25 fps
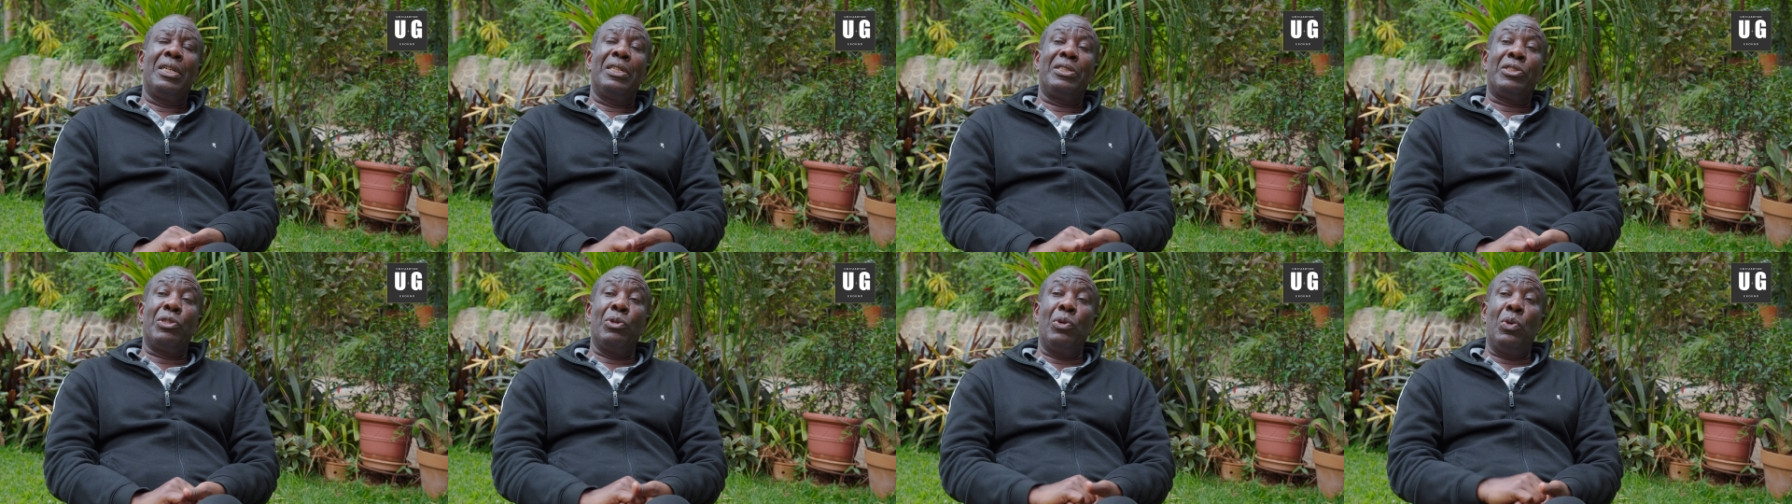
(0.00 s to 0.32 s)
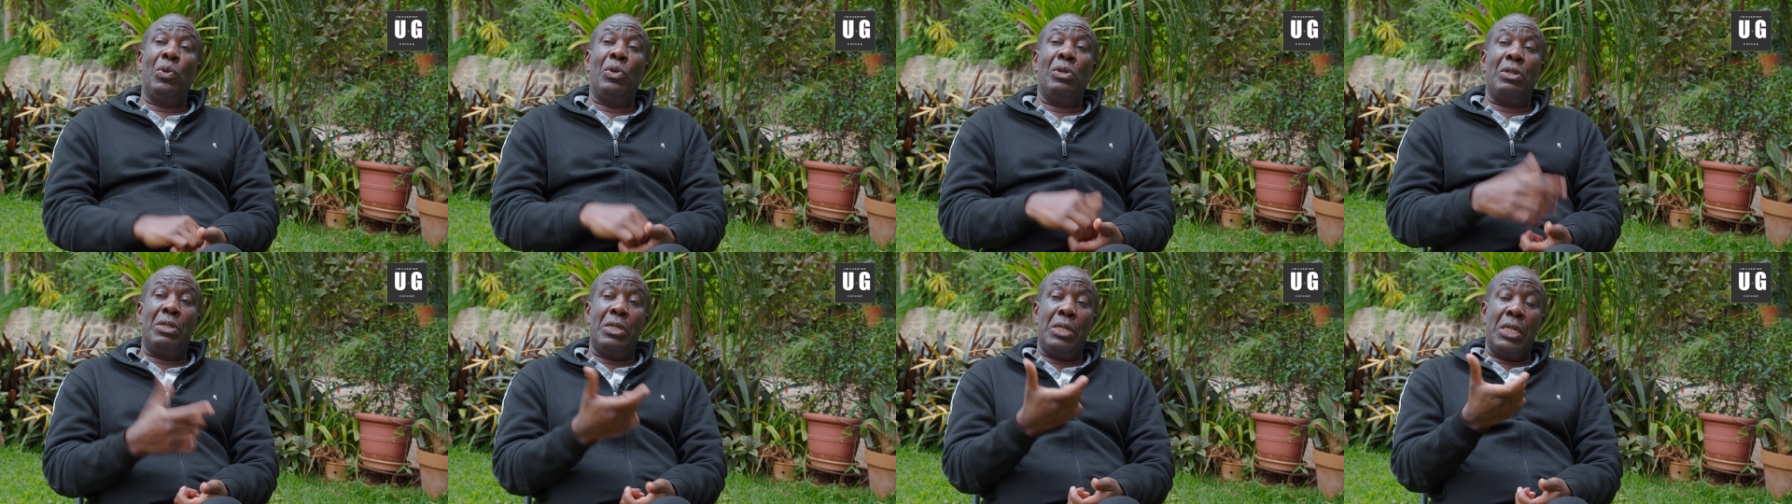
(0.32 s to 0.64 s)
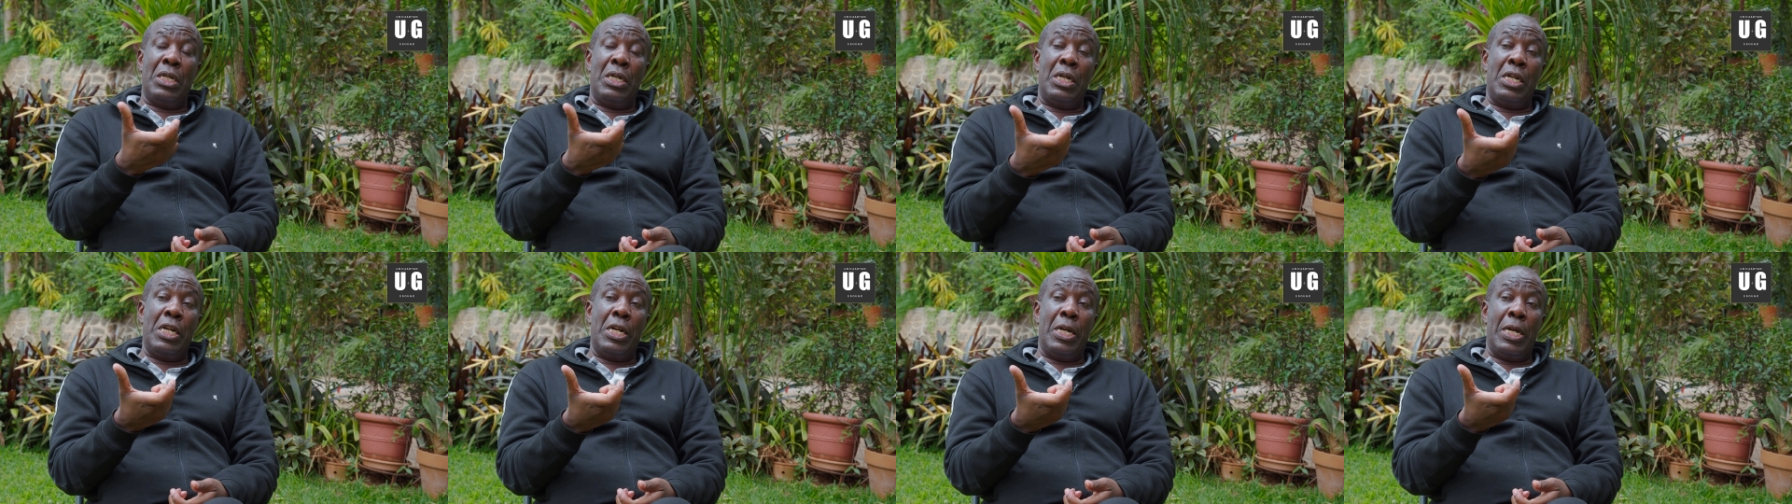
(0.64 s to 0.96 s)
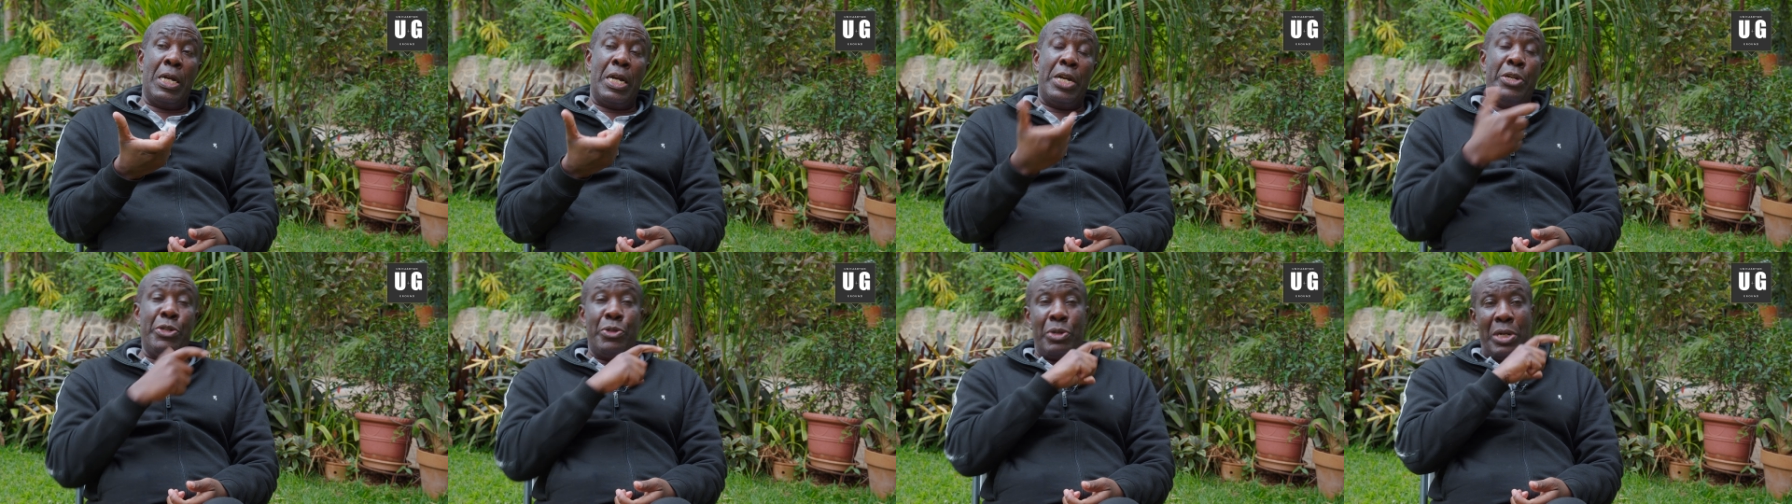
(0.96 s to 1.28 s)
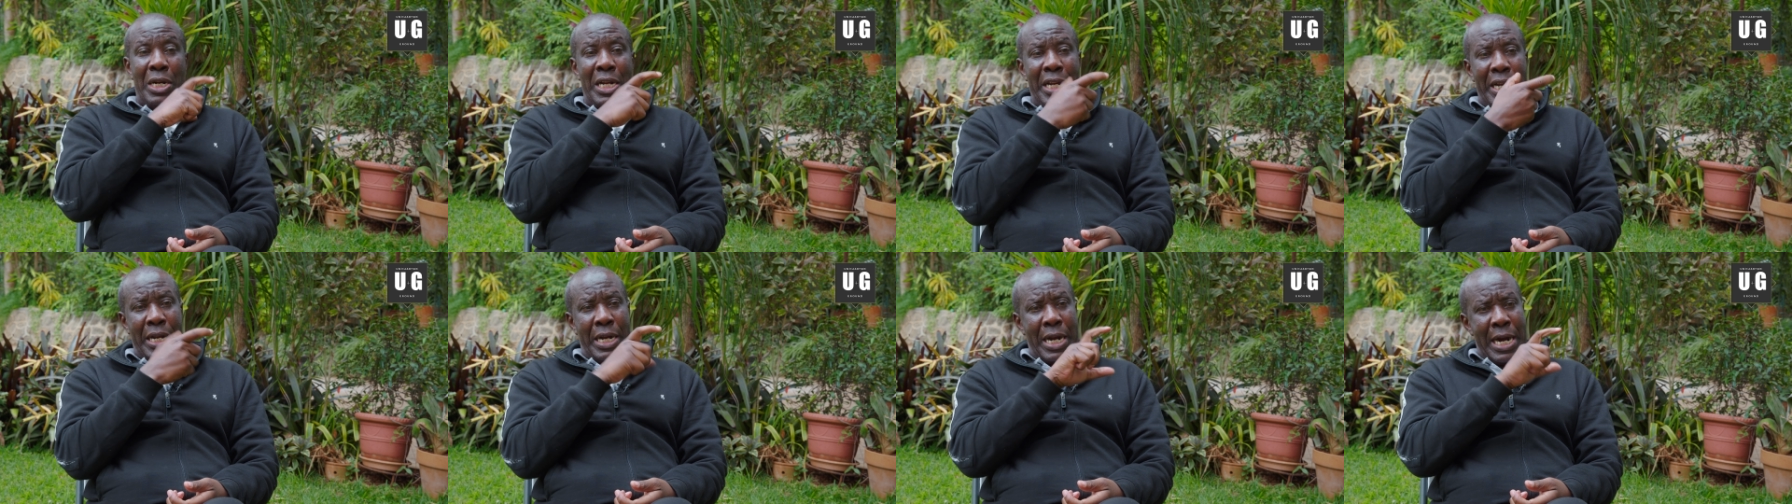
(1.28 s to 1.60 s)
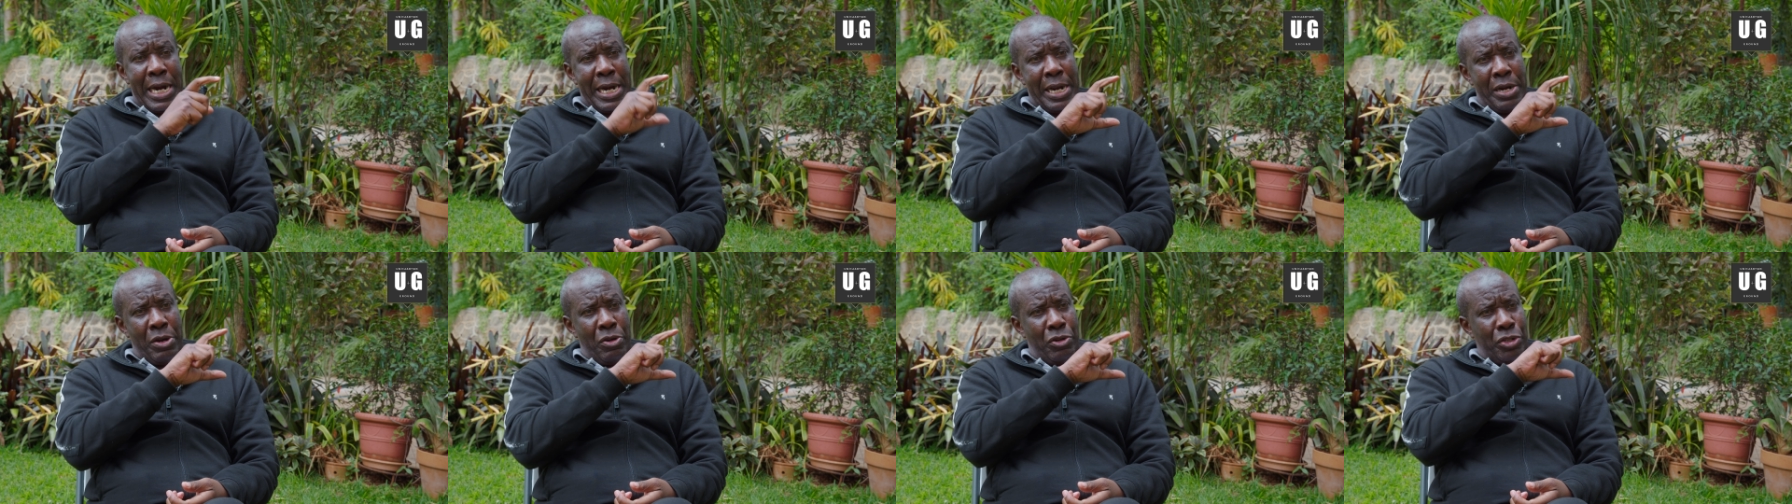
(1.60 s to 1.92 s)
So I usually like
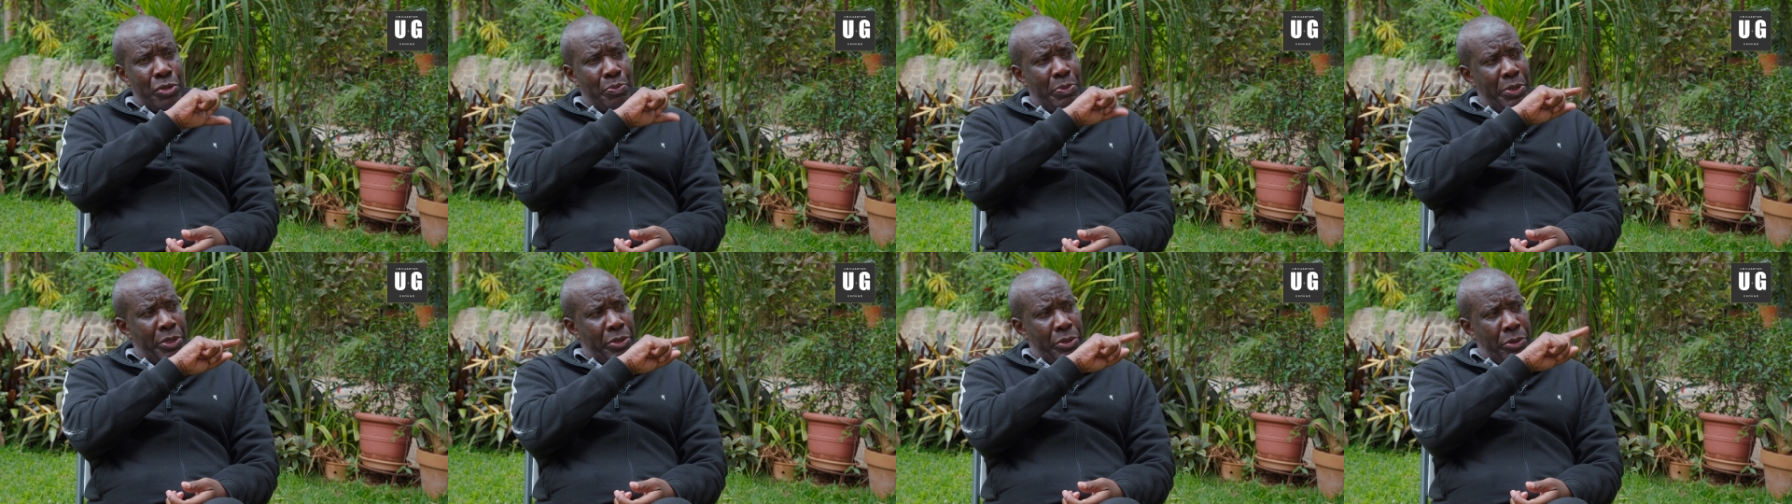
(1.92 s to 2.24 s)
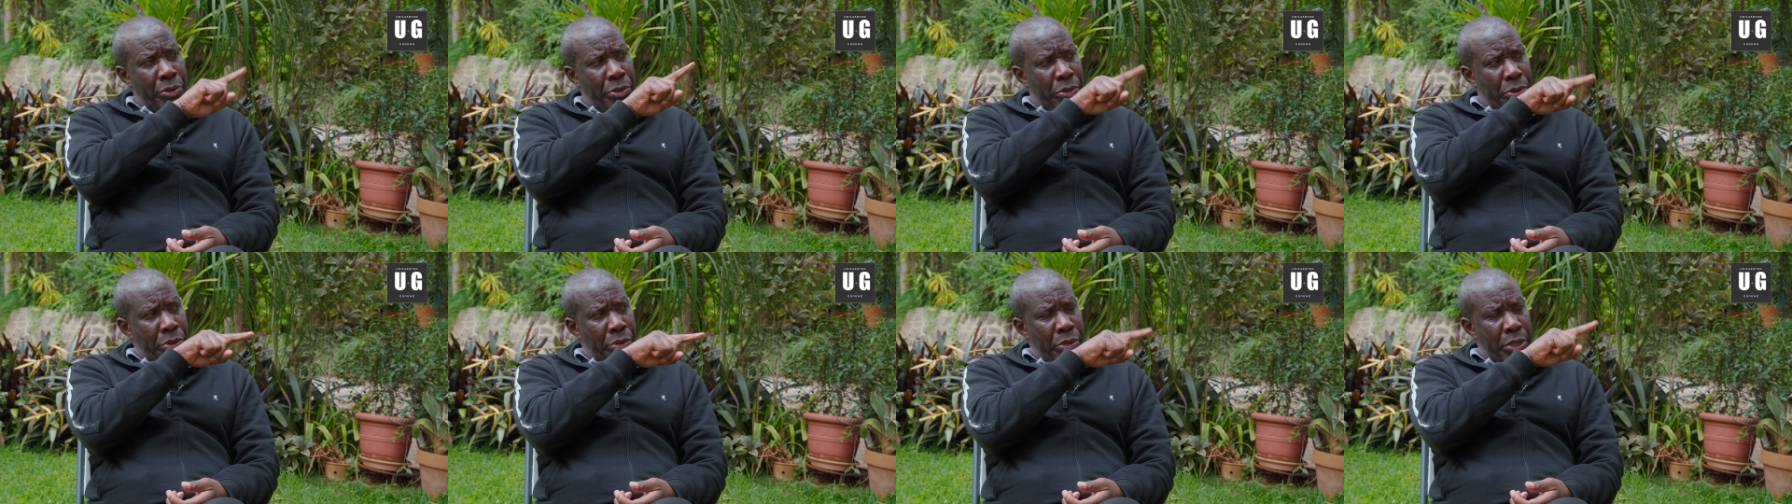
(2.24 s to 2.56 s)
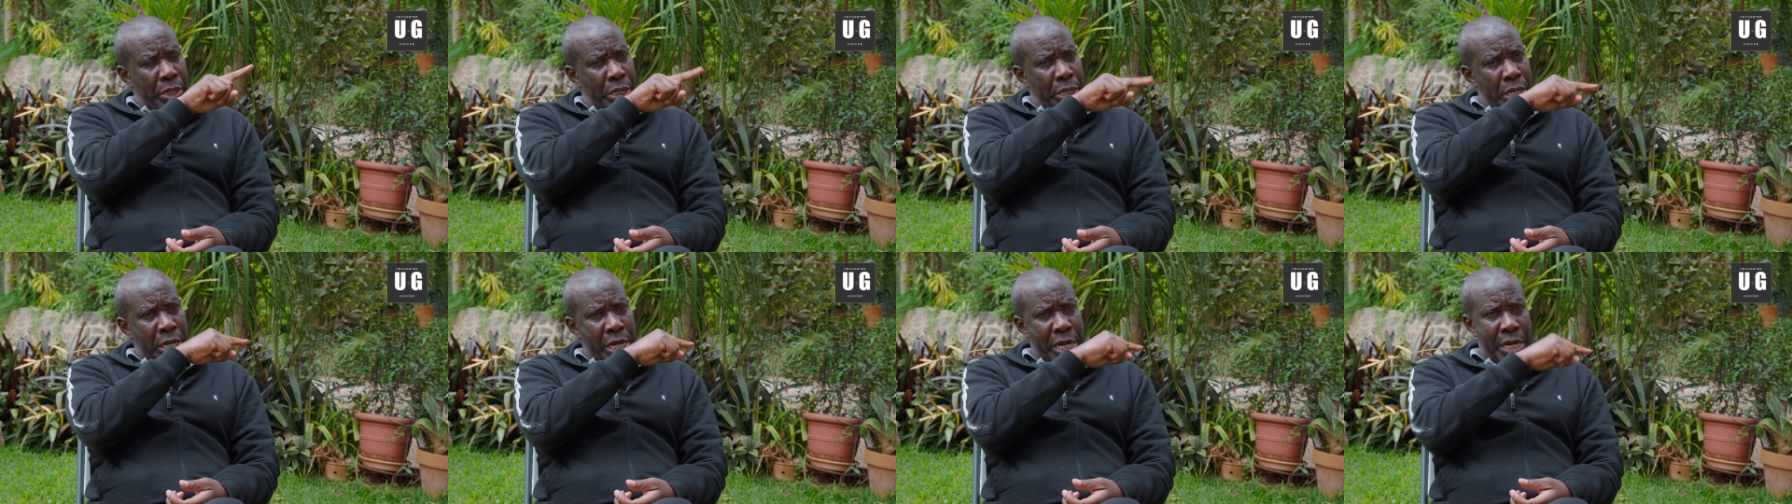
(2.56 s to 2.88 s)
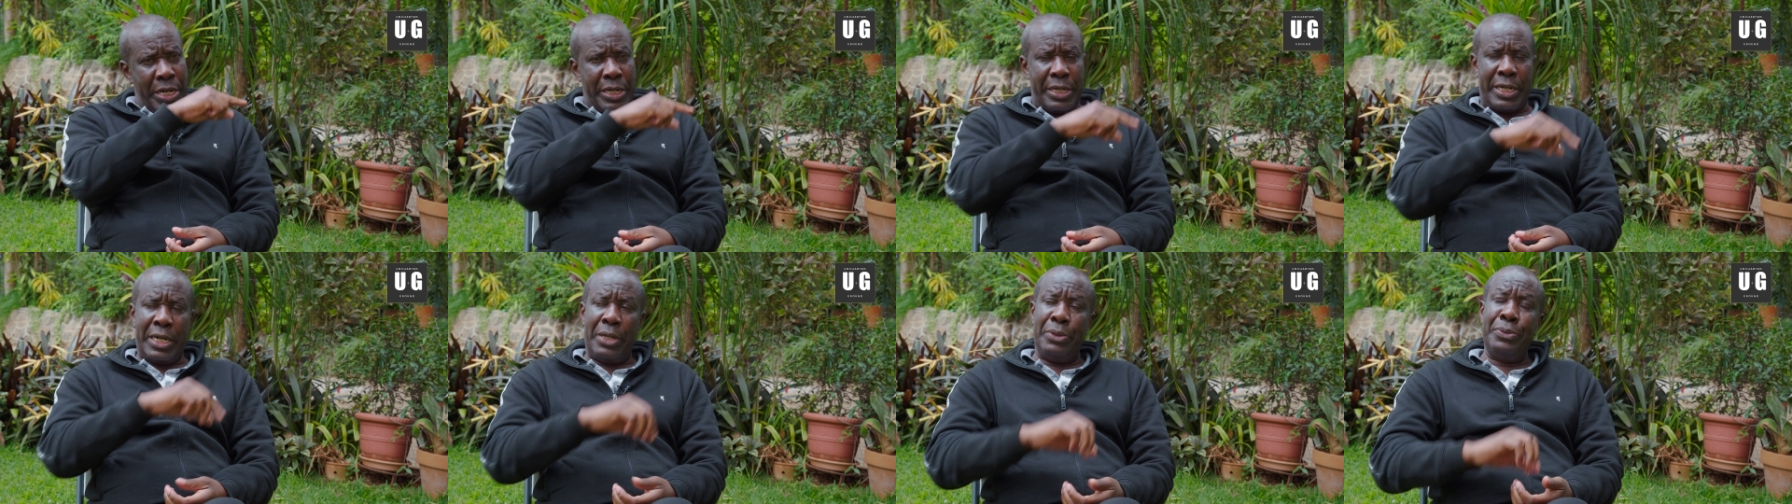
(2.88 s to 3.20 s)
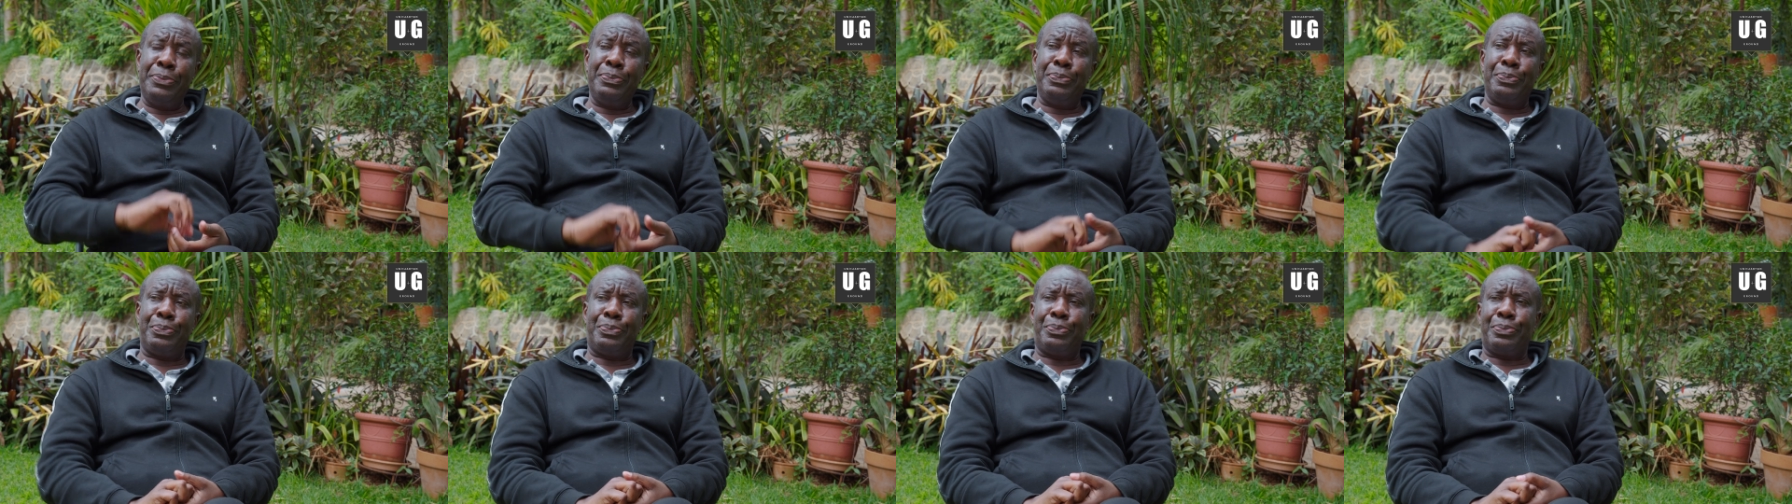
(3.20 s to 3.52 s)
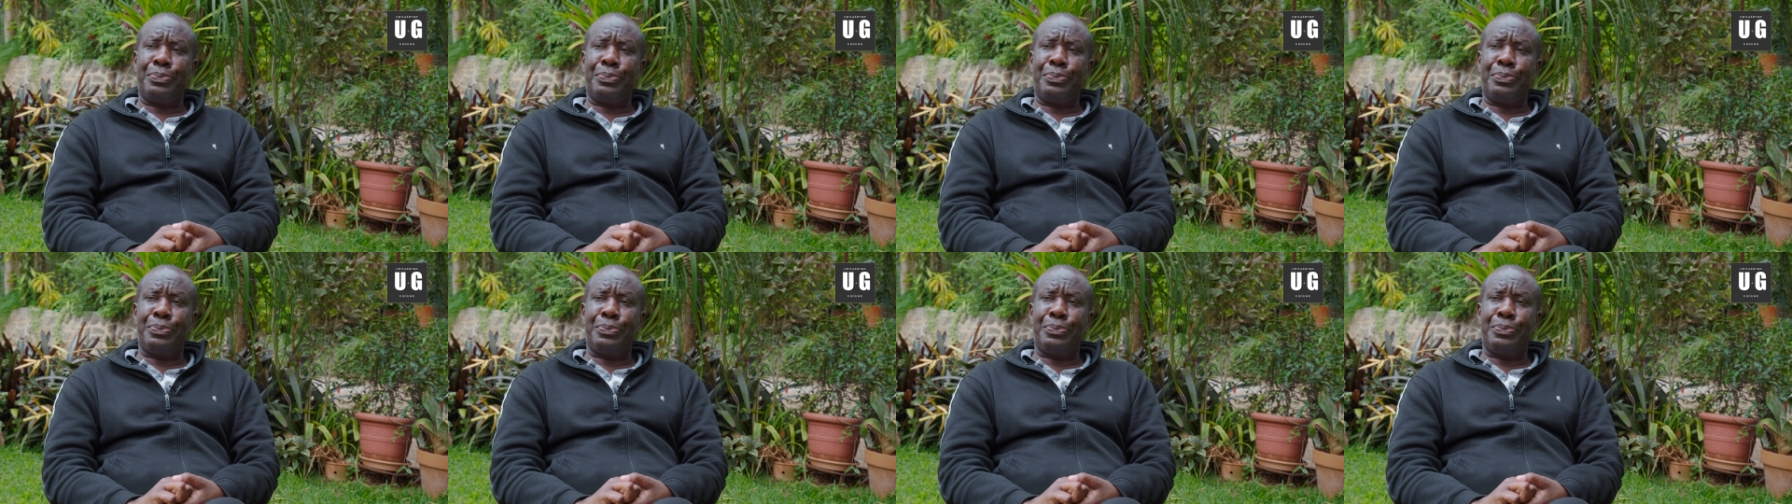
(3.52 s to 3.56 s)
Karen Hospital here in town,